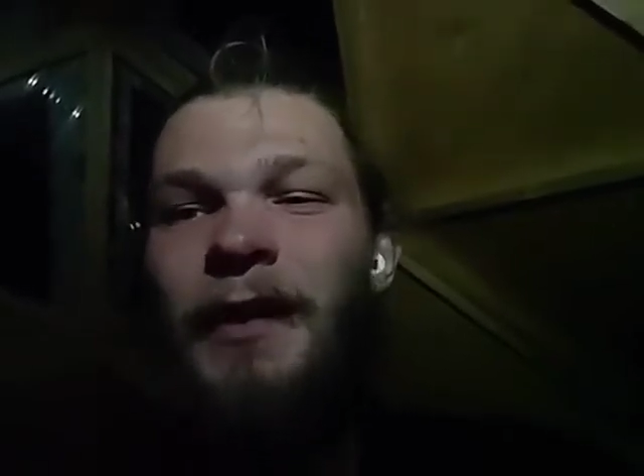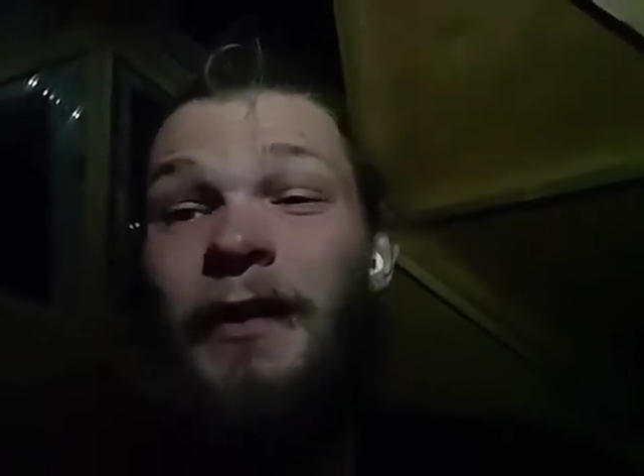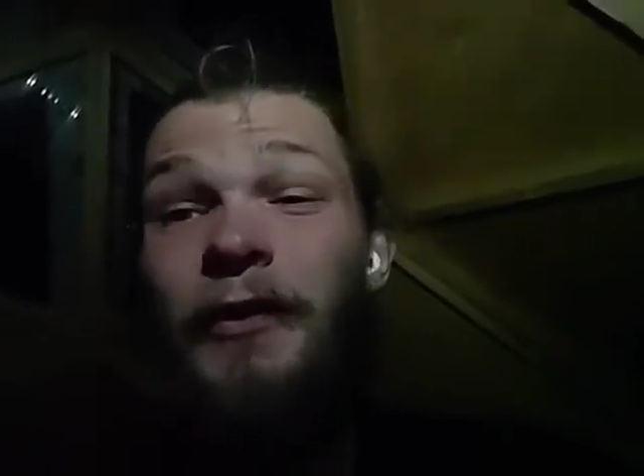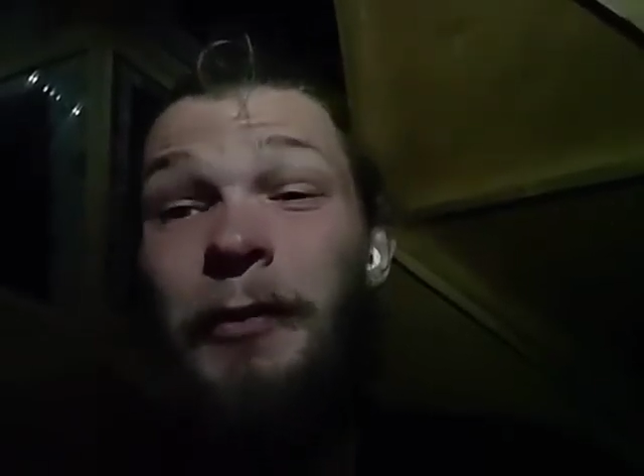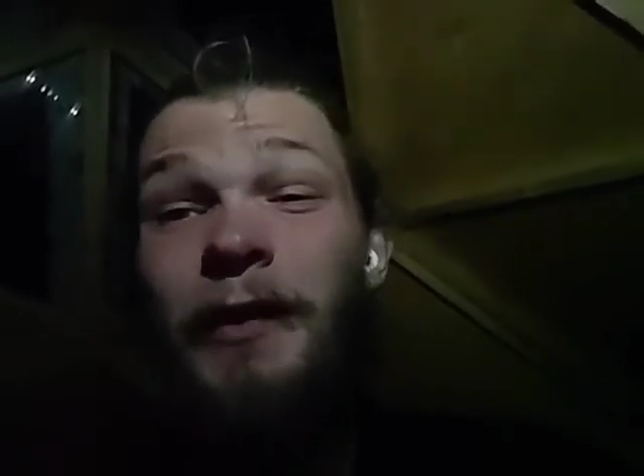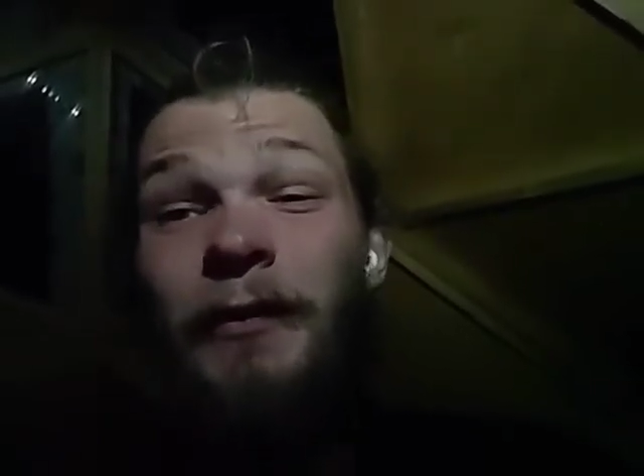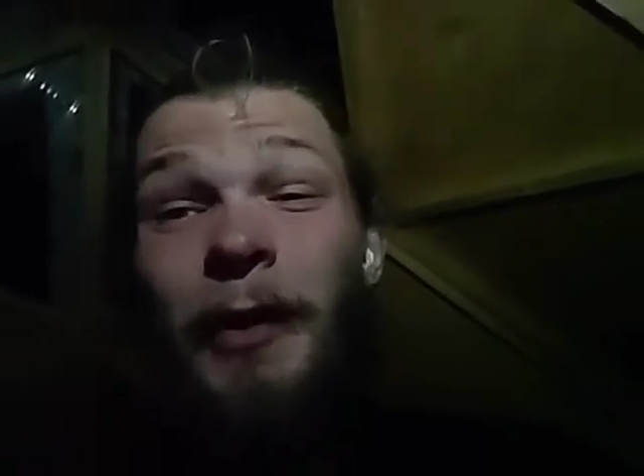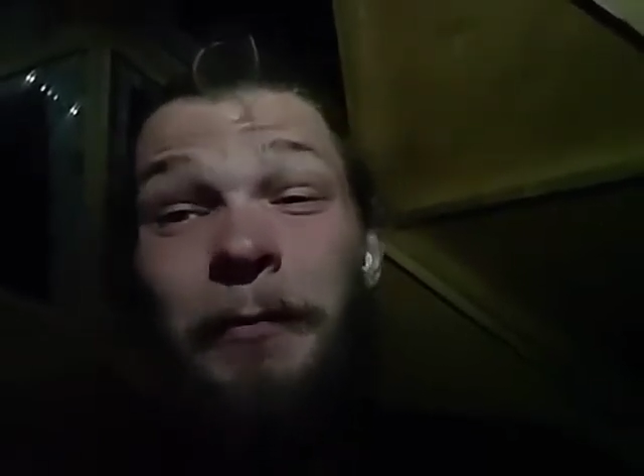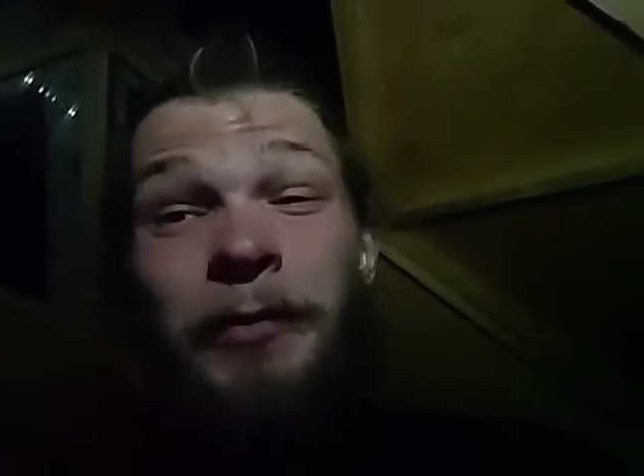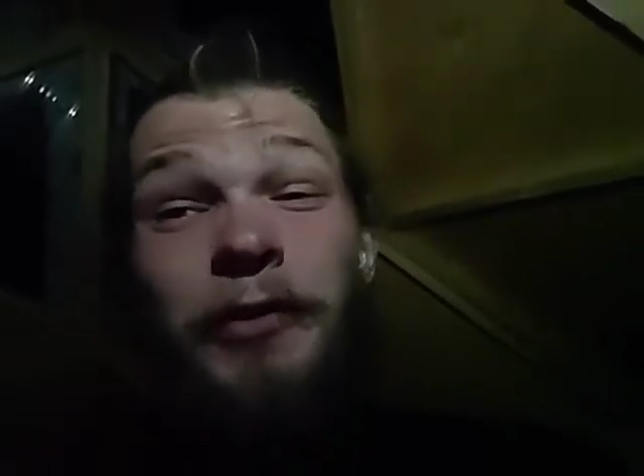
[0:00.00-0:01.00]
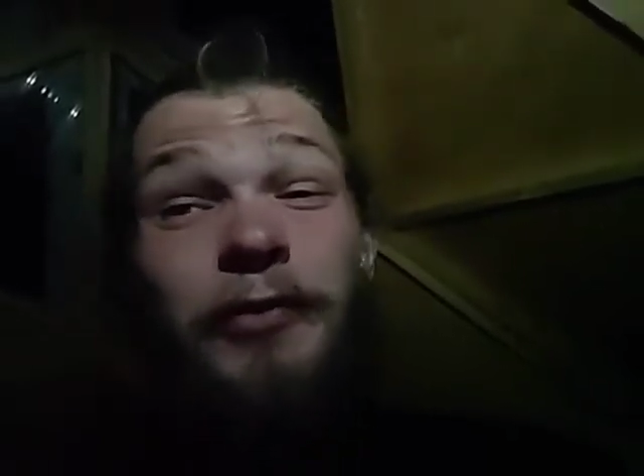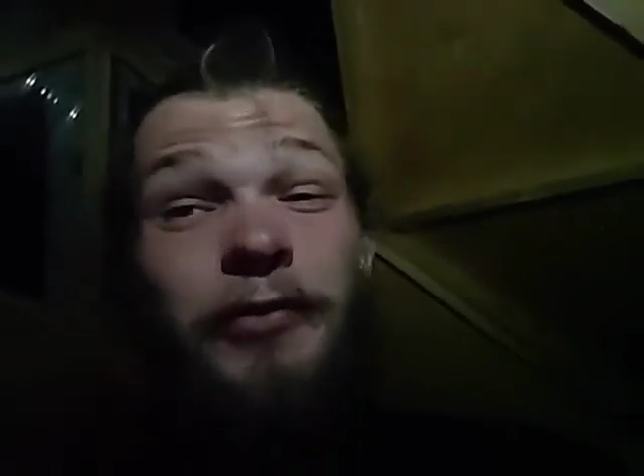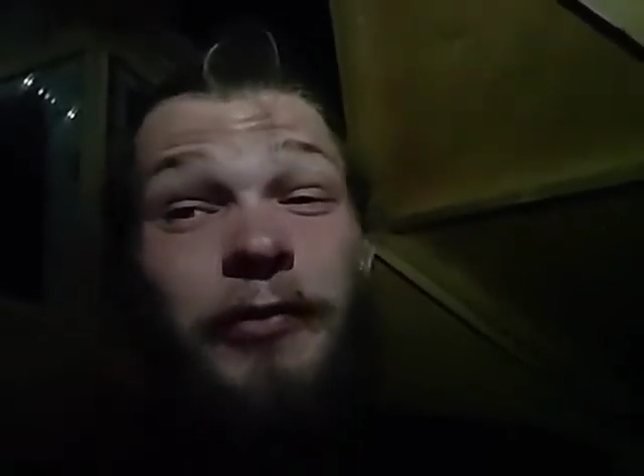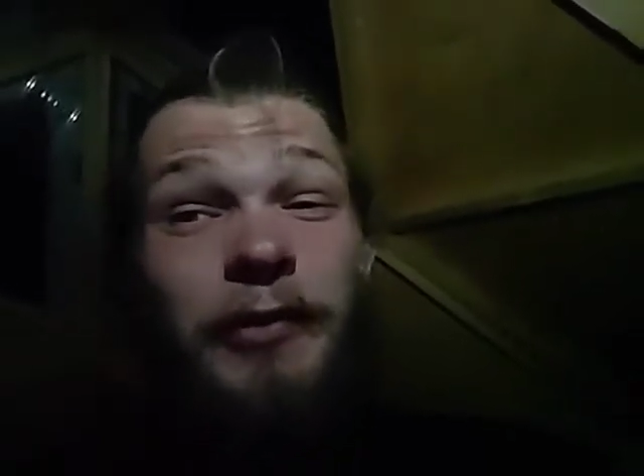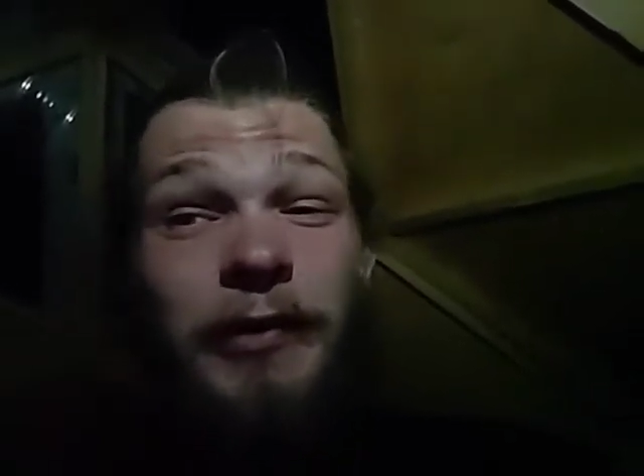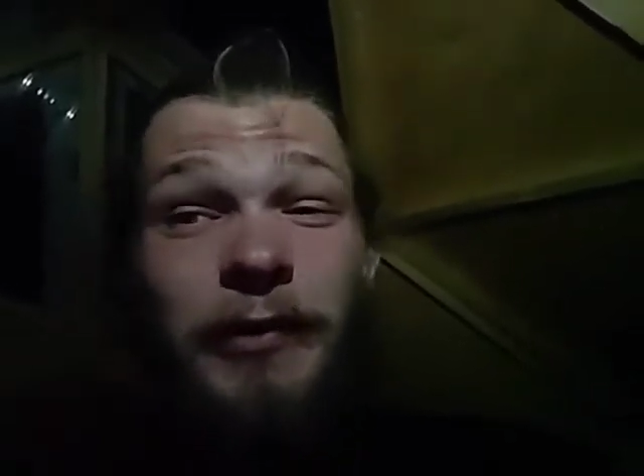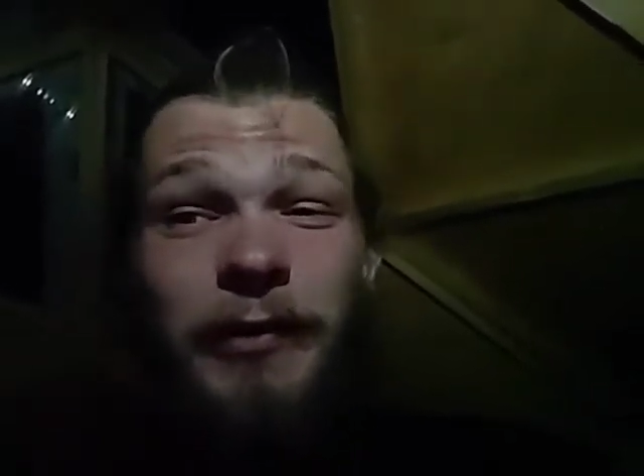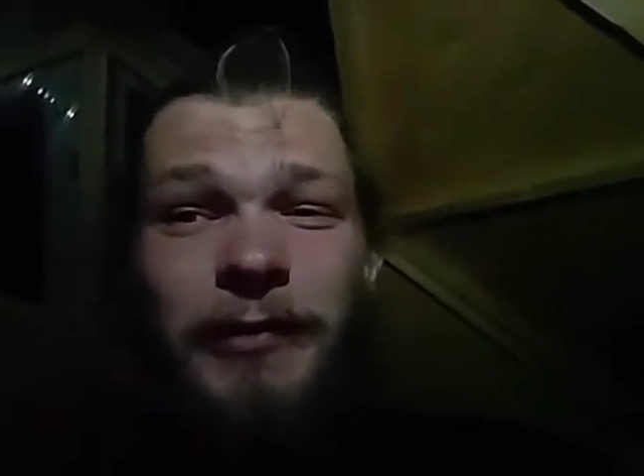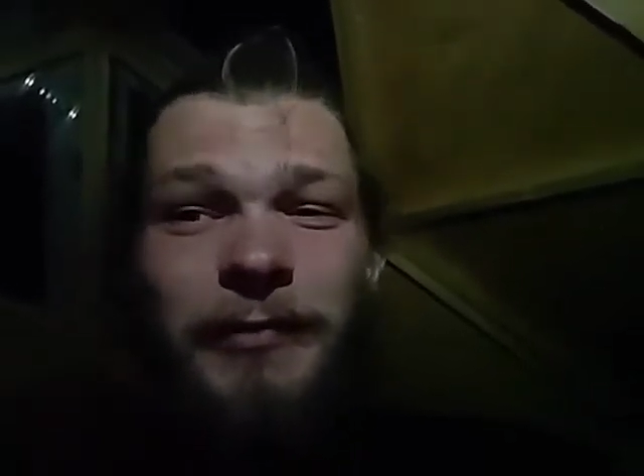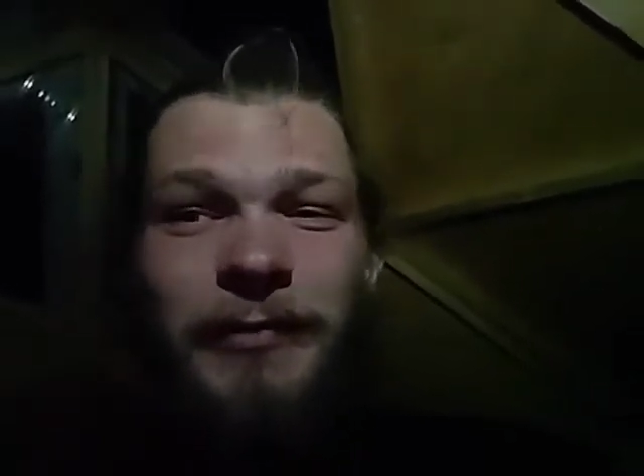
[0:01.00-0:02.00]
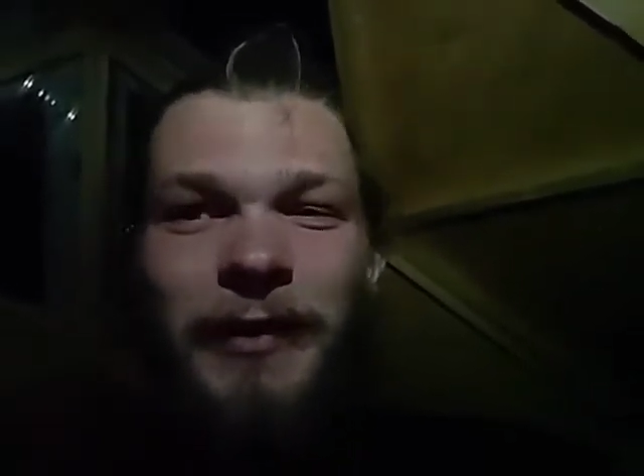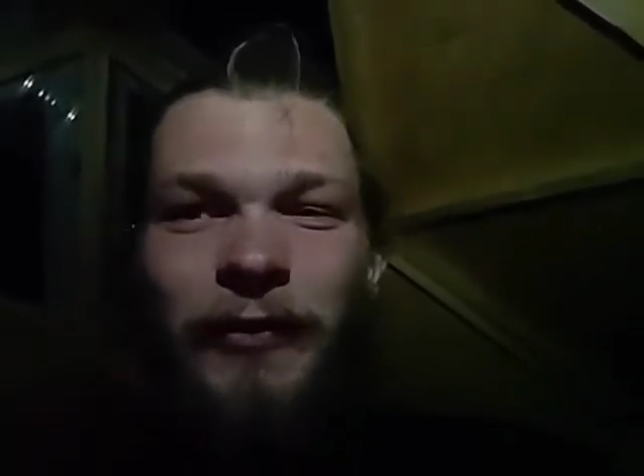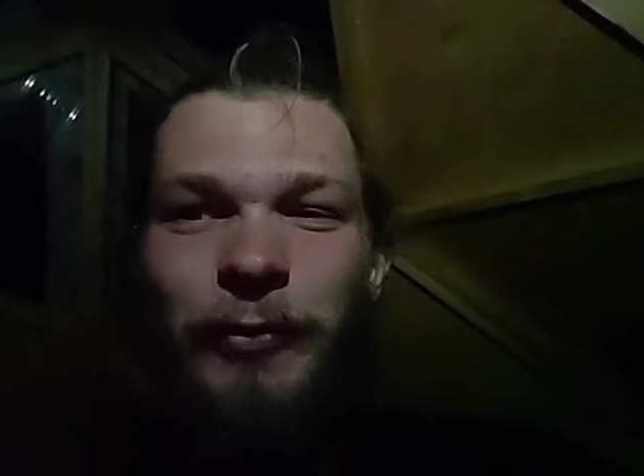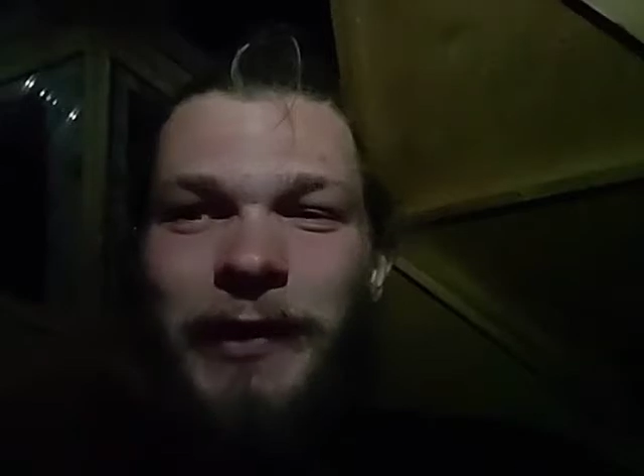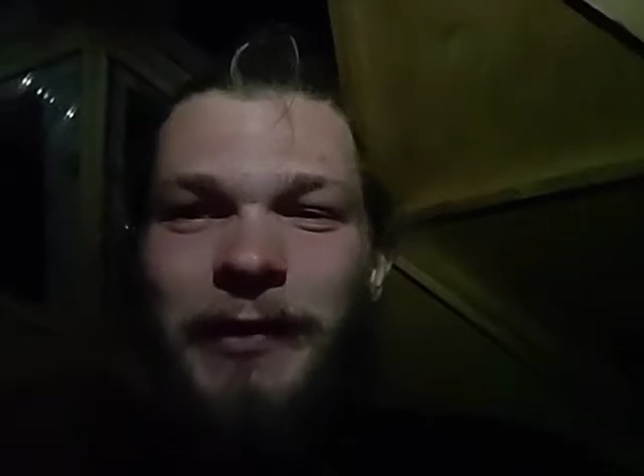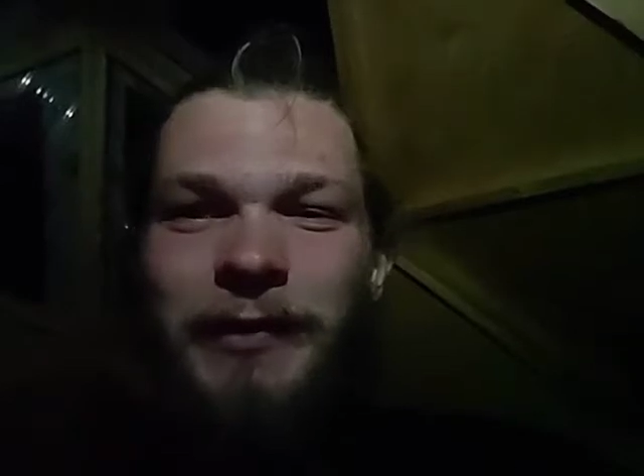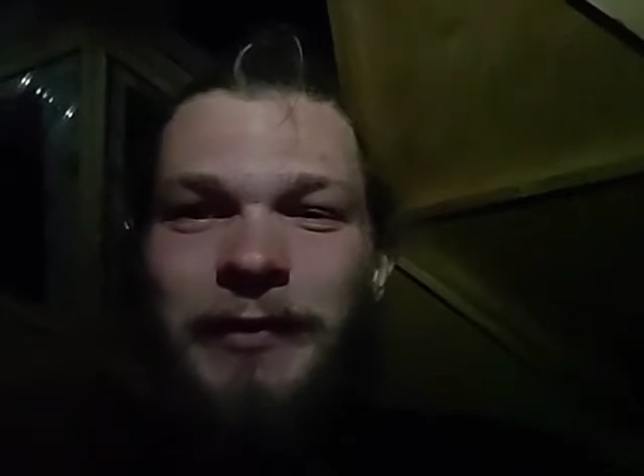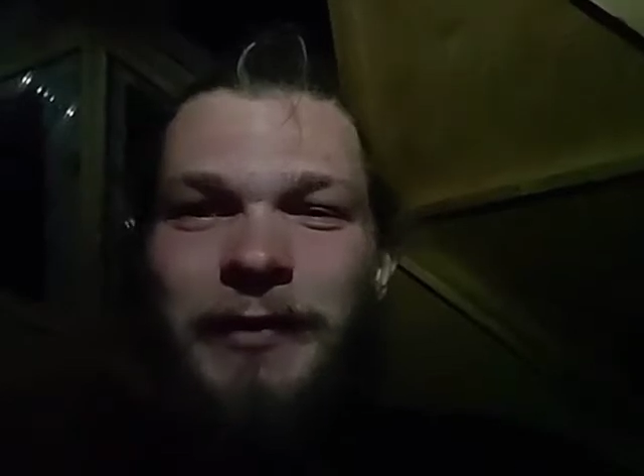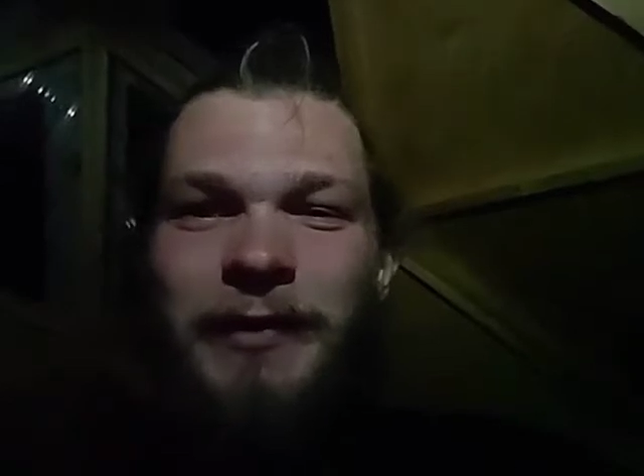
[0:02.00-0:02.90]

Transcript: "So it is about Pooh," he squeaked.